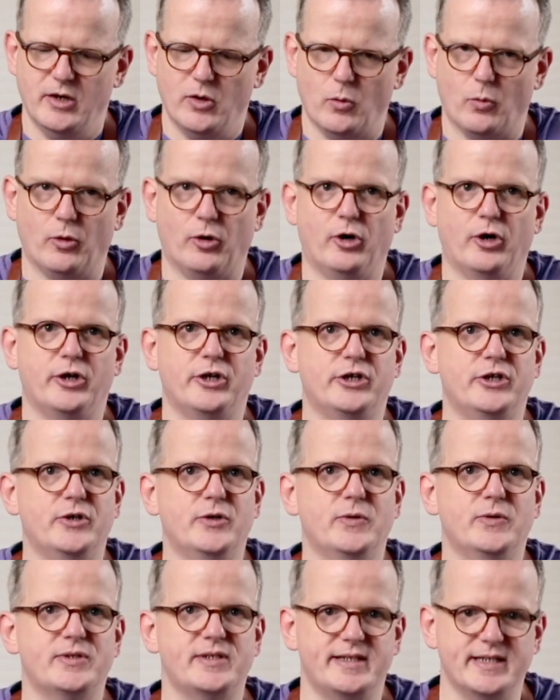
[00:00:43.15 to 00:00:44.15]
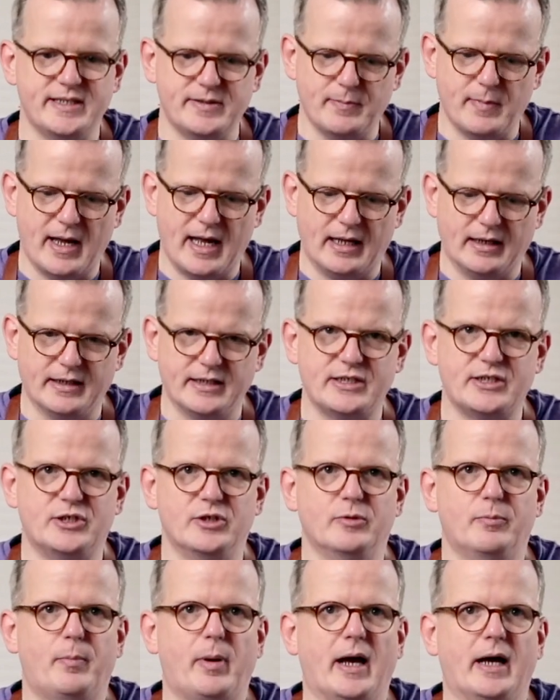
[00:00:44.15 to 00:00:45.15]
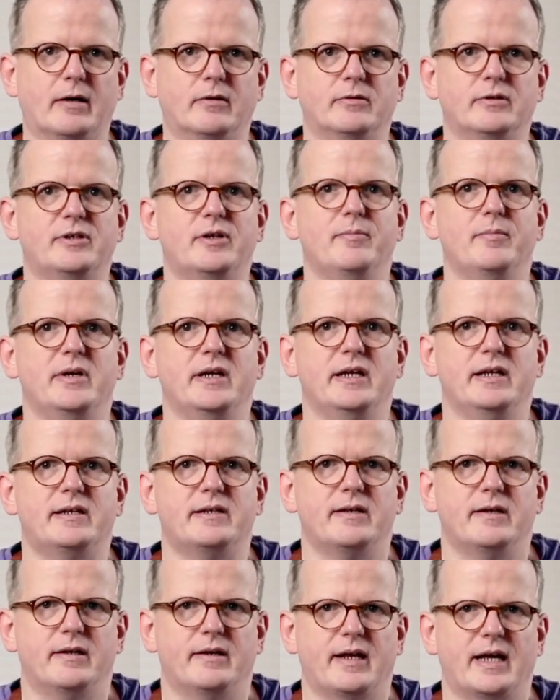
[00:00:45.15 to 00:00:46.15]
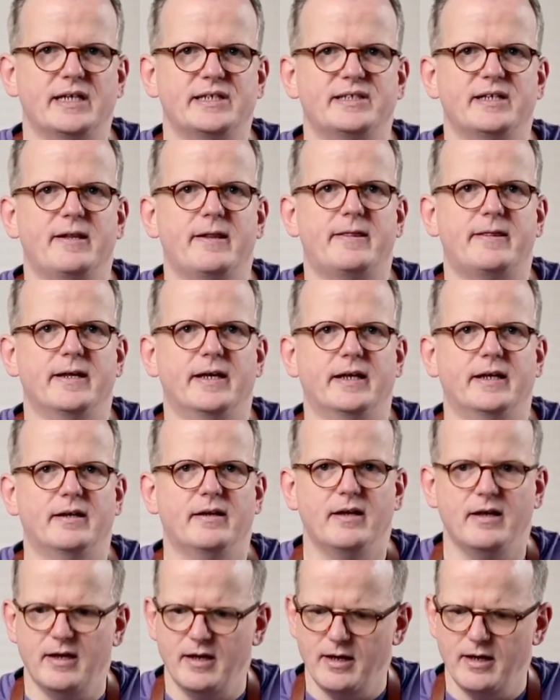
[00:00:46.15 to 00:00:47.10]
We're going to use this mallet to pound the meat nice and thin,